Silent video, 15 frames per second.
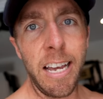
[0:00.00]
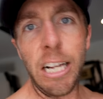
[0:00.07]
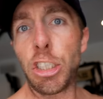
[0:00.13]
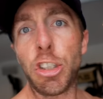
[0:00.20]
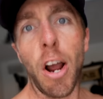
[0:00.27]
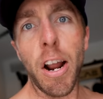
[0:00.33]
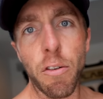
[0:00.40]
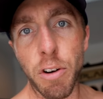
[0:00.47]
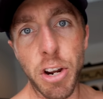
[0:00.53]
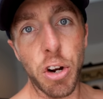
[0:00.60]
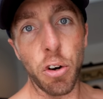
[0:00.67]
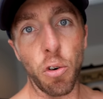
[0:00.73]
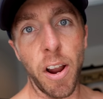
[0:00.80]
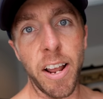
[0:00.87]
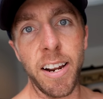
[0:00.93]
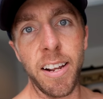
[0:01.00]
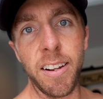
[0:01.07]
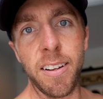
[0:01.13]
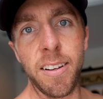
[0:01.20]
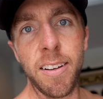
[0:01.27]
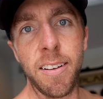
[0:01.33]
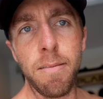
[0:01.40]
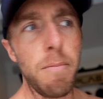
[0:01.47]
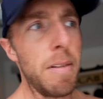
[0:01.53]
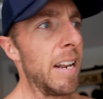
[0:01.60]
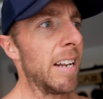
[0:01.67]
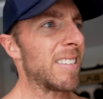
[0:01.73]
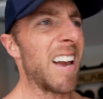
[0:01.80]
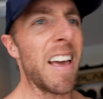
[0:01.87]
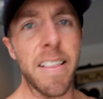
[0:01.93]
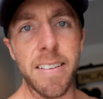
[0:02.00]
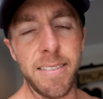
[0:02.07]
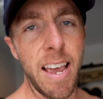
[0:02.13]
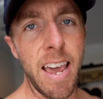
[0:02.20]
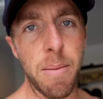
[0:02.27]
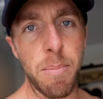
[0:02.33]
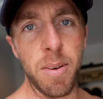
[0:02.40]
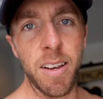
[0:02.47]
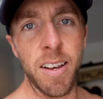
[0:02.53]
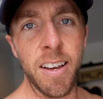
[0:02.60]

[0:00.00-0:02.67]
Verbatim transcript: and try to recreate it, and it's not the same.